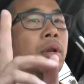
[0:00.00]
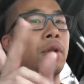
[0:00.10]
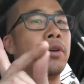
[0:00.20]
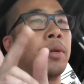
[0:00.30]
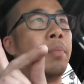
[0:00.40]

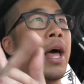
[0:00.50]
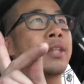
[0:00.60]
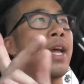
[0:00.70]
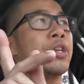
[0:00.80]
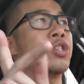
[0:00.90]
learn to
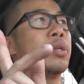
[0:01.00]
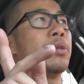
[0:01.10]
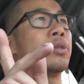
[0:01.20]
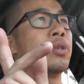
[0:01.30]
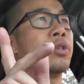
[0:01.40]
block that
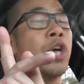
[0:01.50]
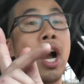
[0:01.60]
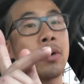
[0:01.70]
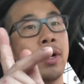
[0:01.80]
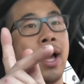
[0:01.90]

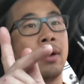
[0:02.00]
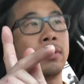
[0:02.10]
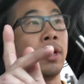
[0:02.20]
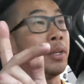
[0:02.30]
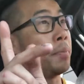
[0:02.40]
chakra
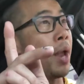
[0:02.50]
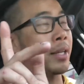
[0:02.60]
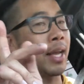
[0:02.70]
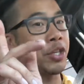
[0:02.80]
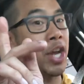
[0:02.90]
out, learn to
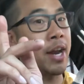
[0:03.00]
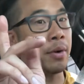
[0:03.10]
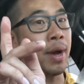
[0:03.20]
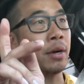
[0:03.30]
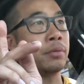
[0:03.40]
block that
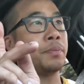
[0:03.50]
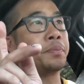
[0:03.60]
channel out.